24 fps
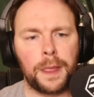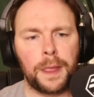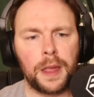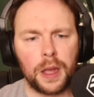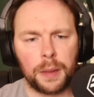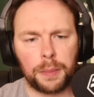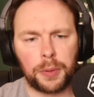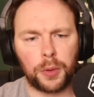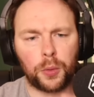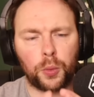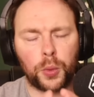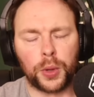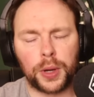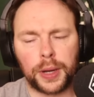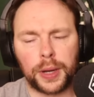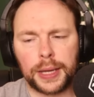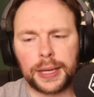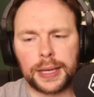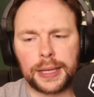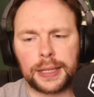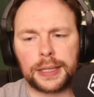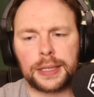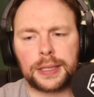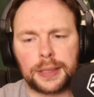But when I
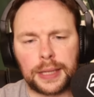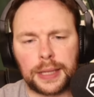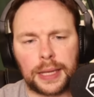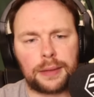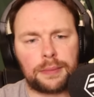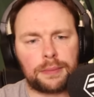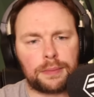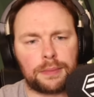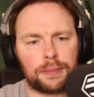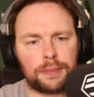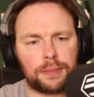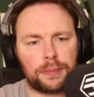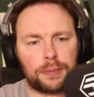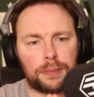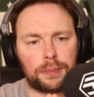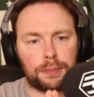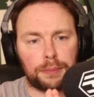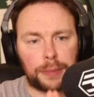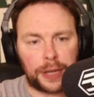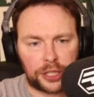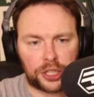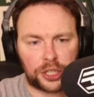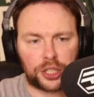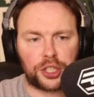get sent
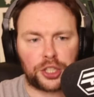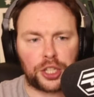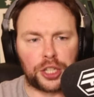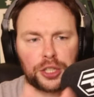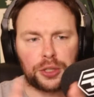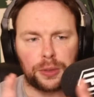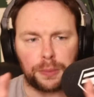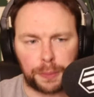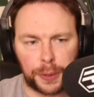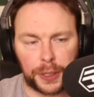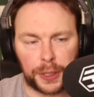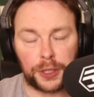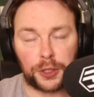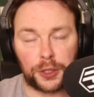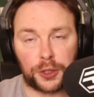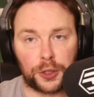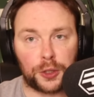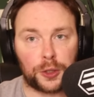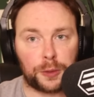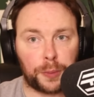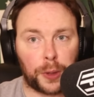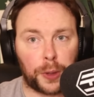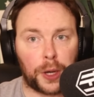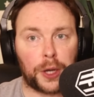messages and
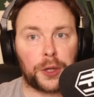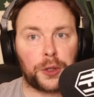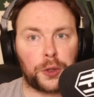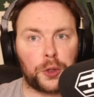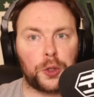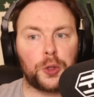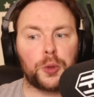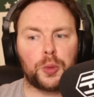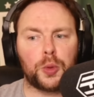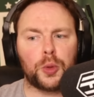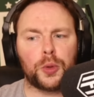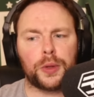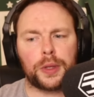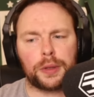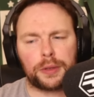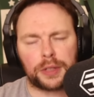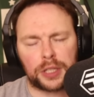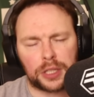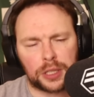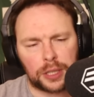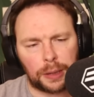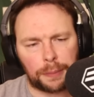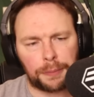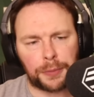pictures by you all, there is
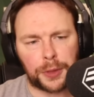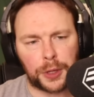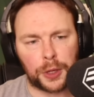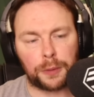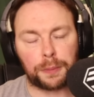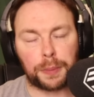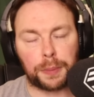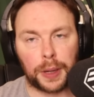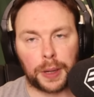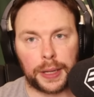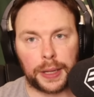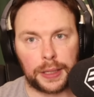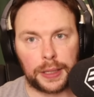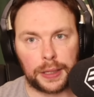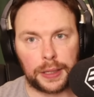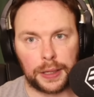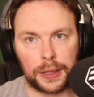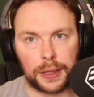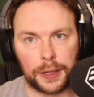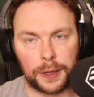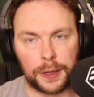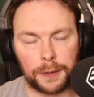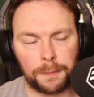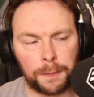something at play
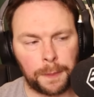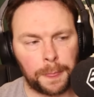here.